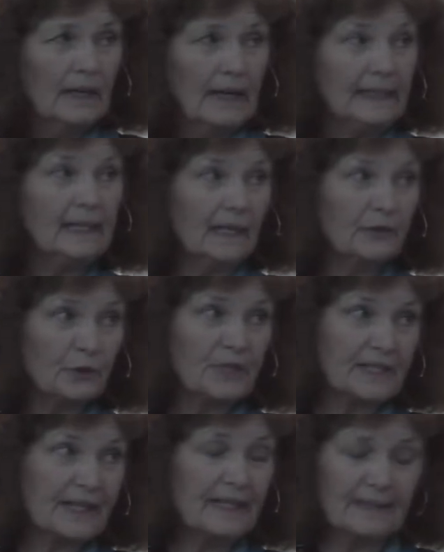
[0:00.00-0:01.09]
And he
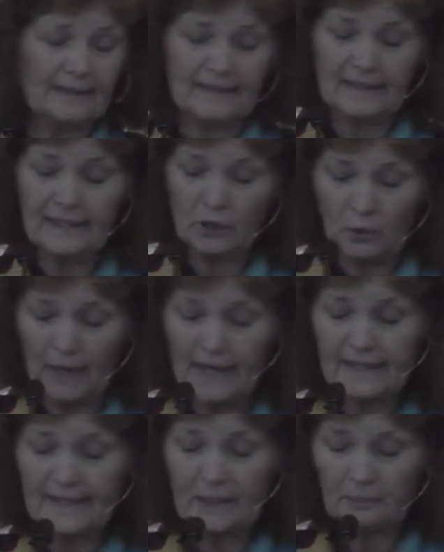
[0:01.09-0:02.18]
understands and he
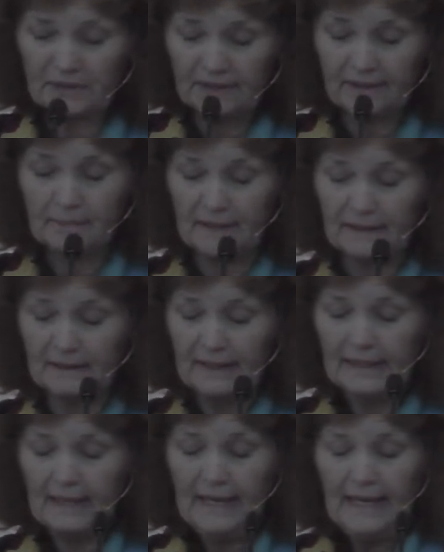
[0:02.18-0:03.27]
grasps the predicament
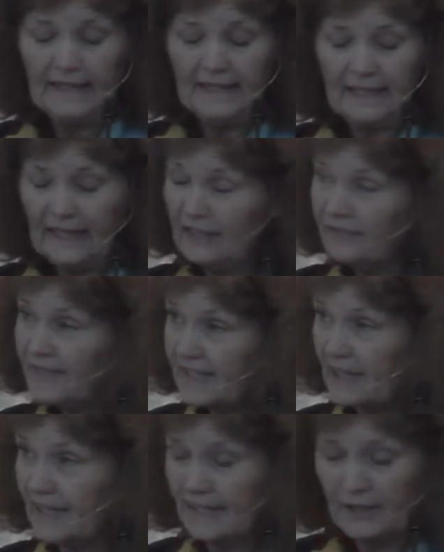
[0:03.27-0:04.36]
and he
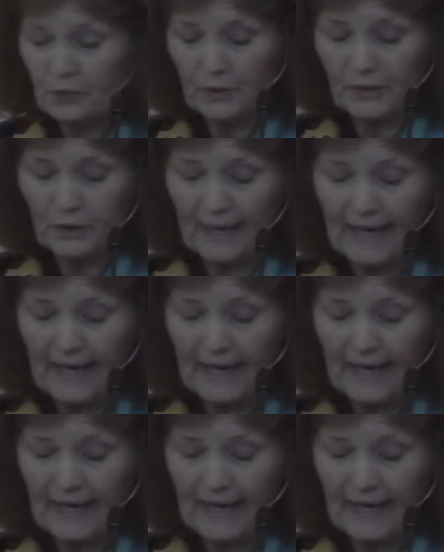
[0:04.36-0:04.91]
emphasizes with their